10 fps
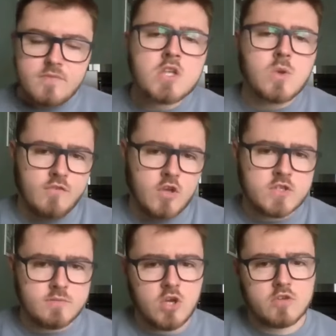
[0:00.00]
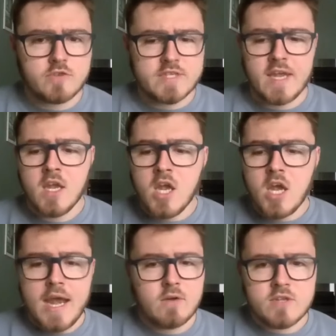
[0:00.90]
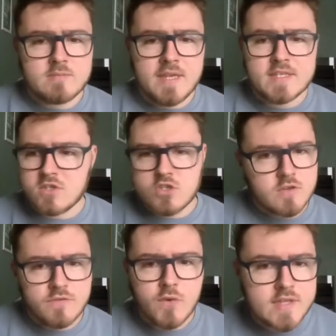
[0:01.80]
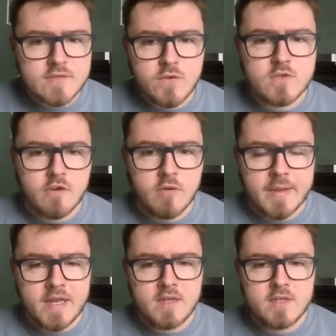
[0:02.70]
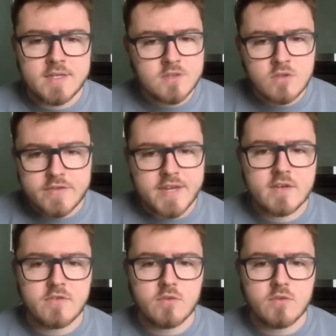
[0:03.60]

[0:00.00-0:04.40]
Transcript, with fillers: So I've lost some tolerance here. And all this means is just avoid these foods for a bit. It's not the end of